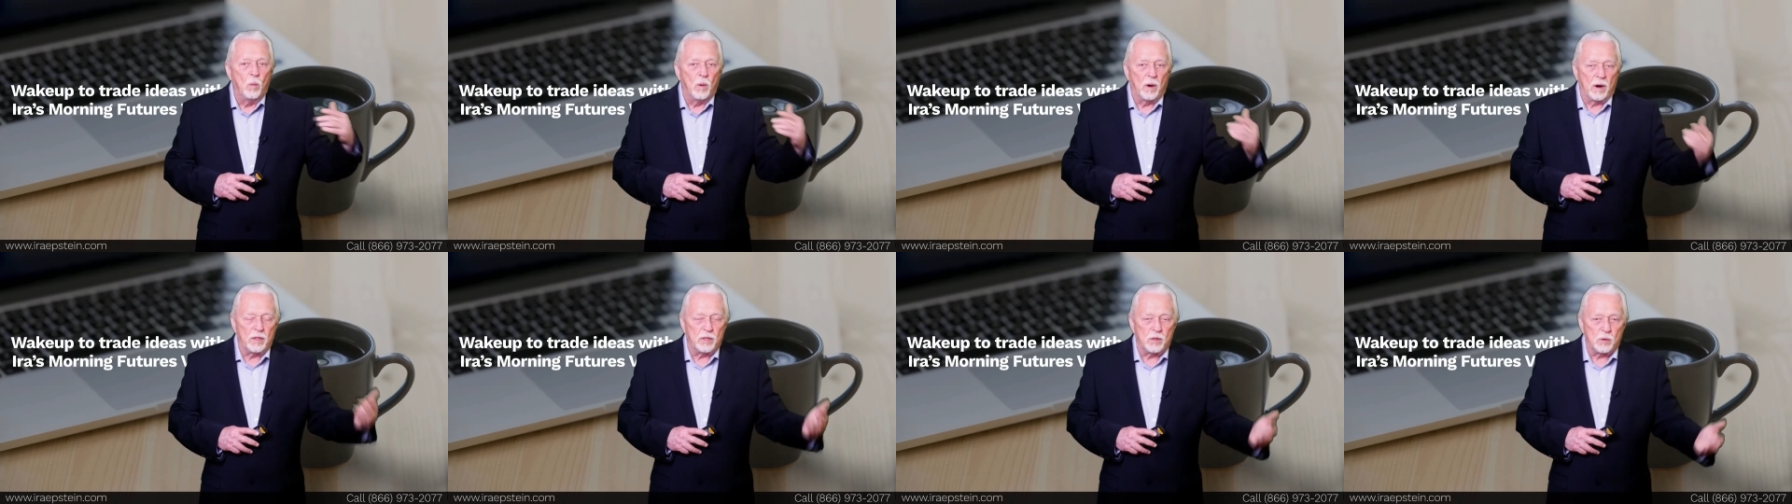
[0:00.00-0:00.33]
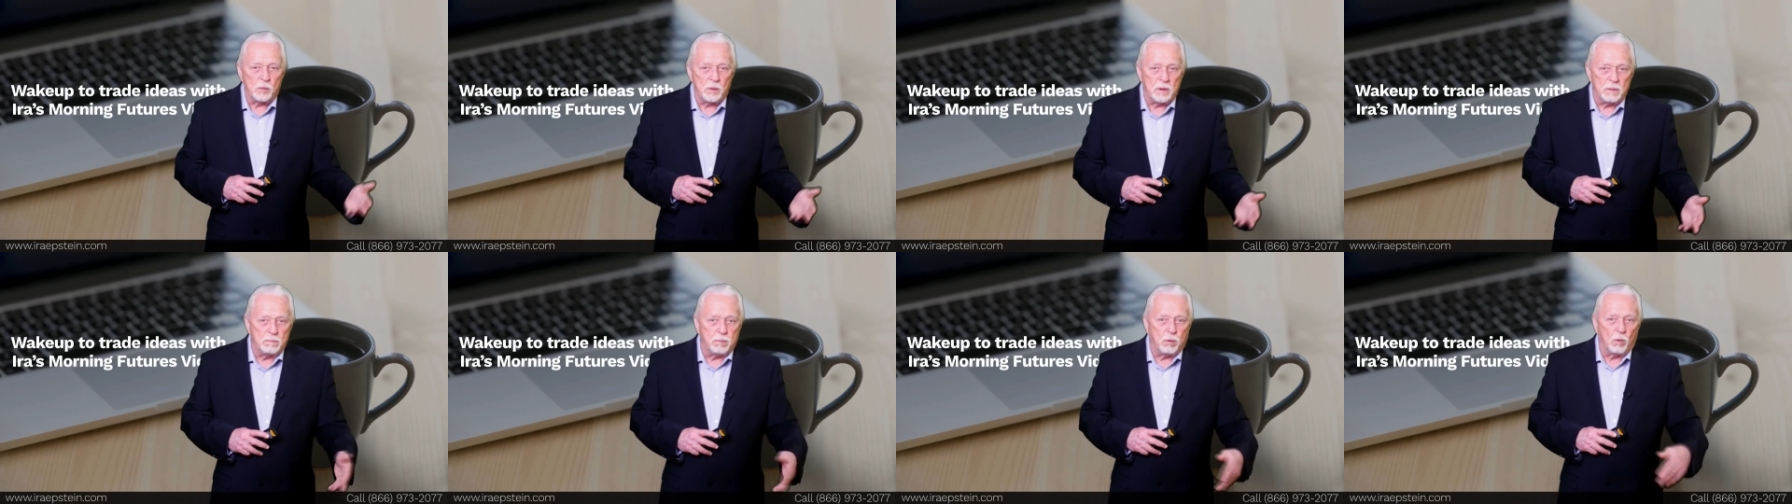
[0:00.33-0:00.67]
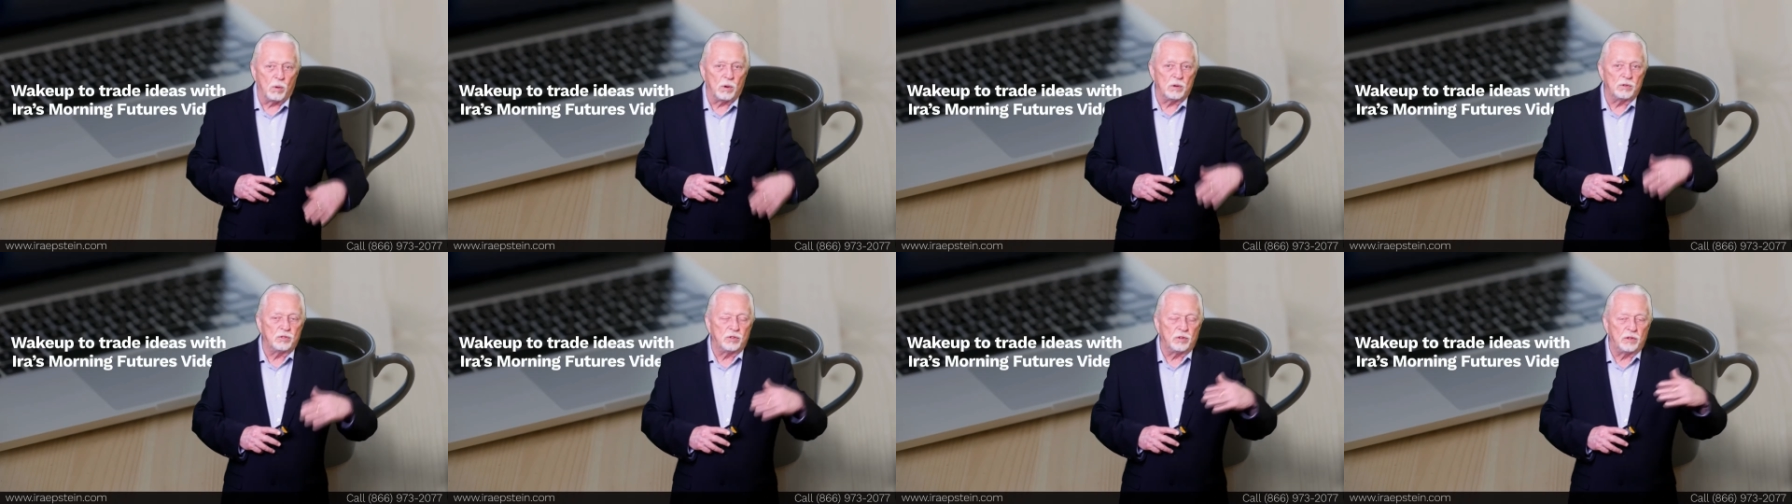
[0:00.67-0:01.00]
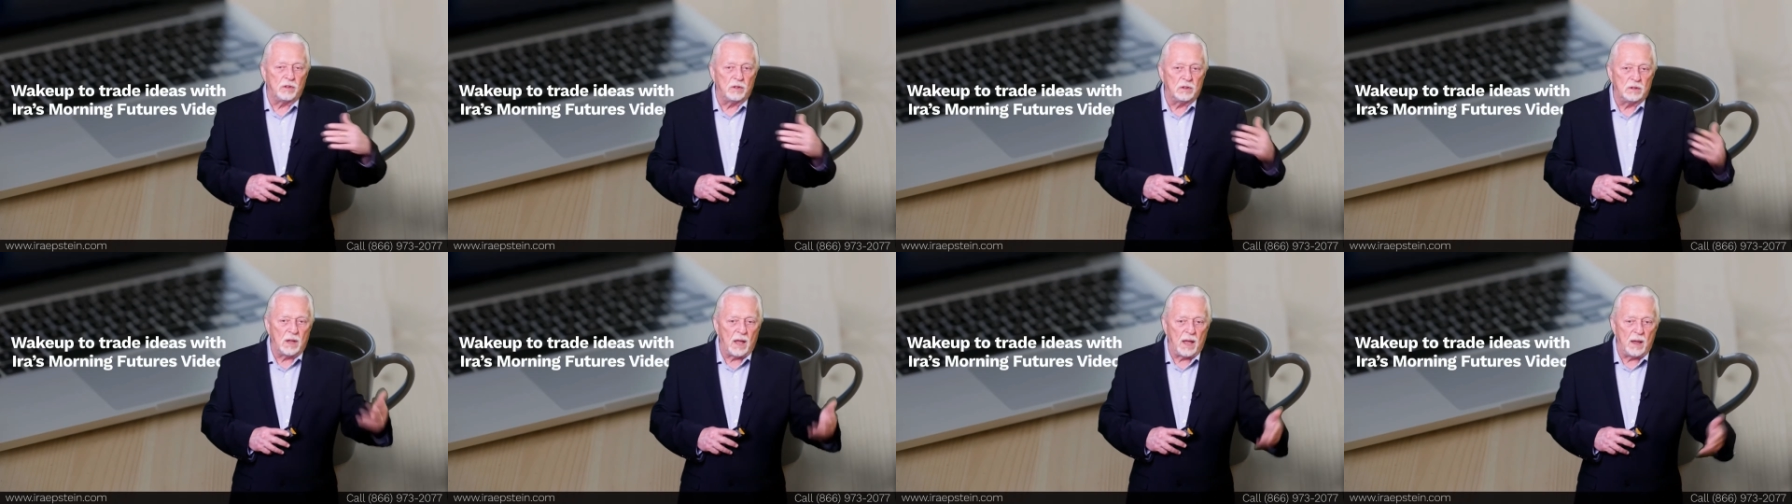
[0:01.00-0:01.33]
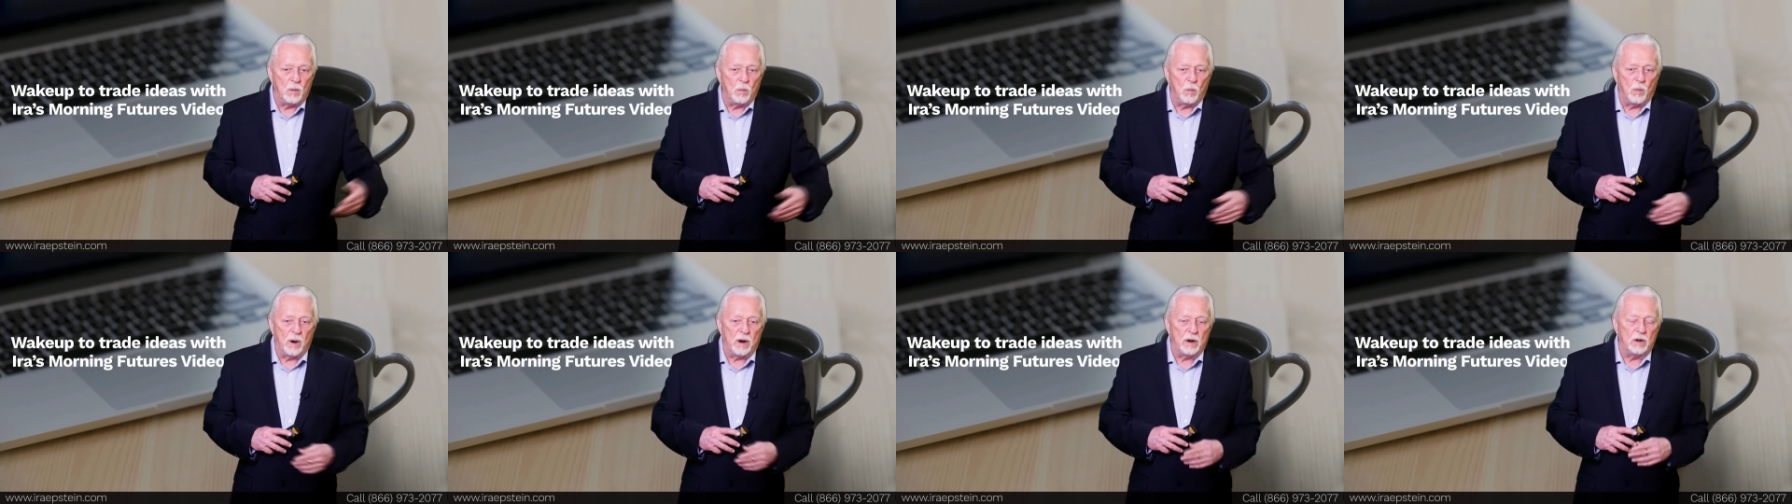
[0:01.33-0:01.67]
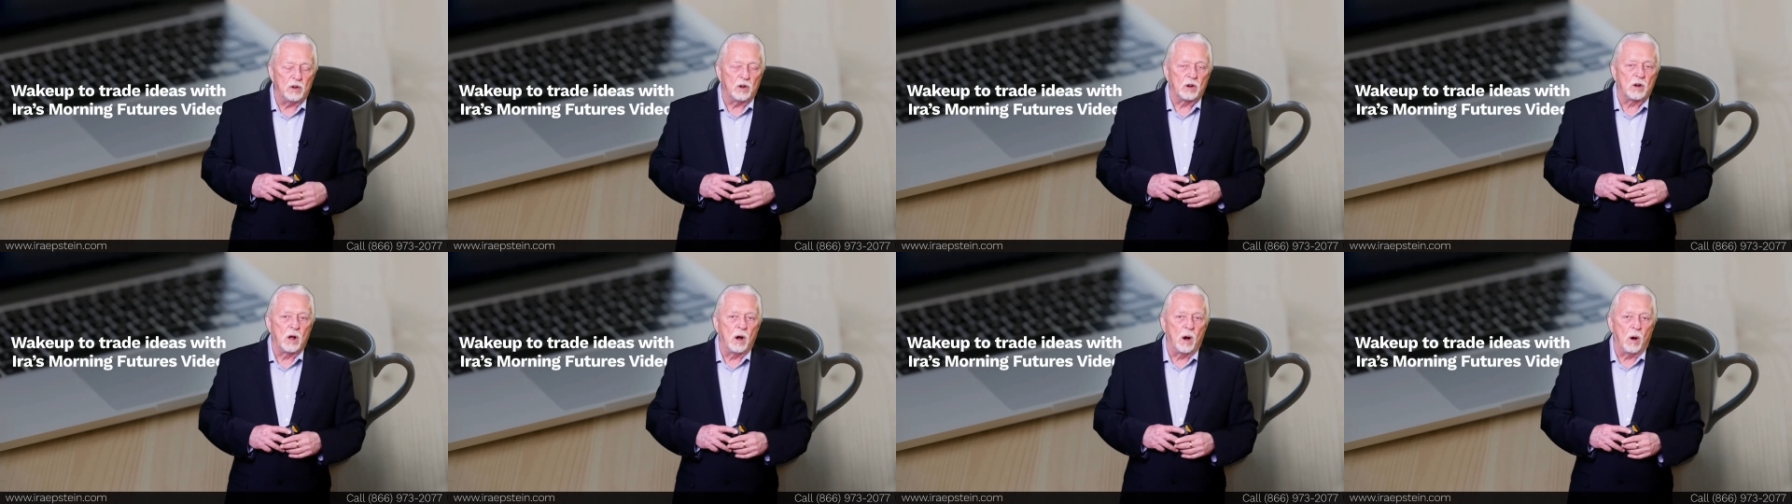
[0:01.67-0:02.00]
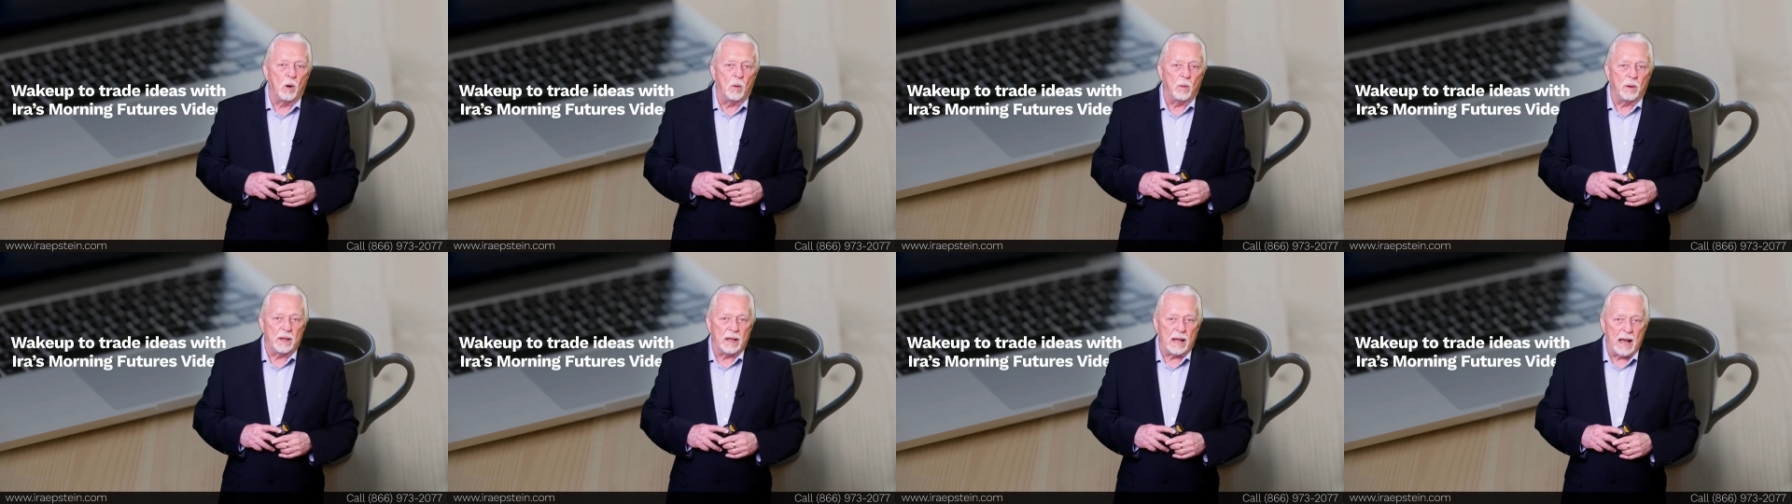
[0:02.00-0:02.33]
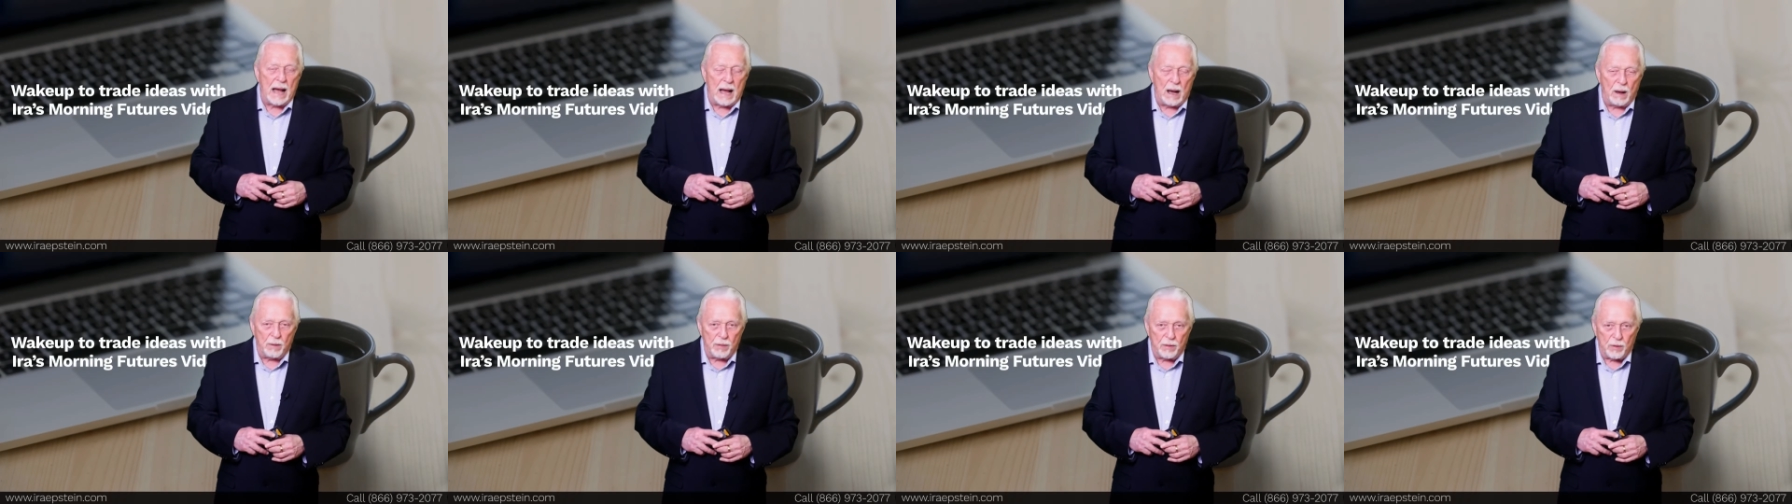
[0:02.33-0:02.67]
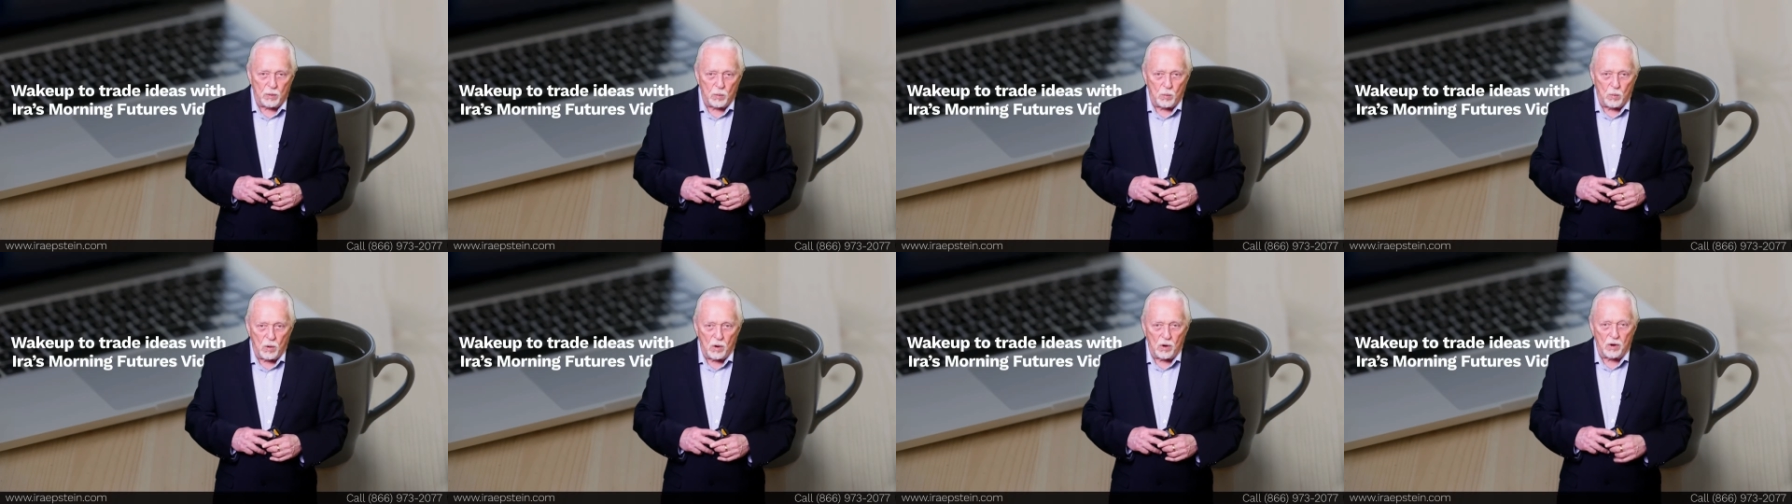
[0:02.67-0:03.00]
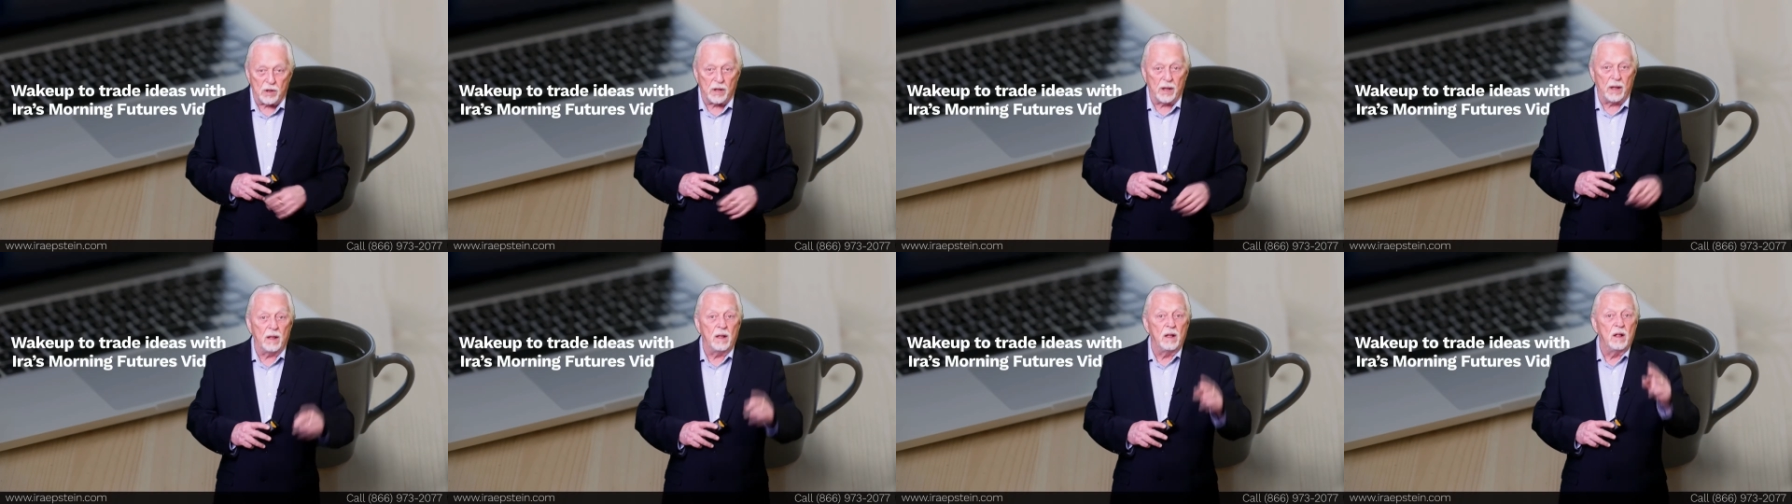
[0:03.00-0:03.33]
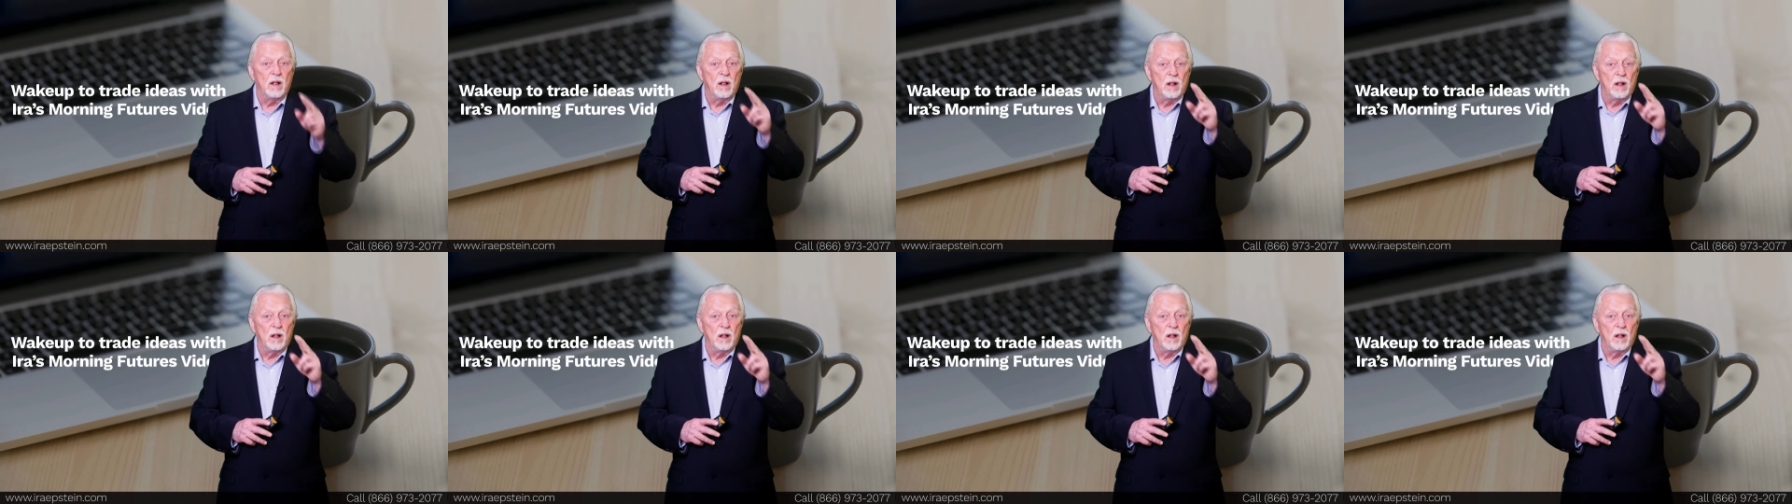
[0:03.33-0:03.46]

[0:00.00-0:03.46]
What are the reports of the day, where you're going, how they're working?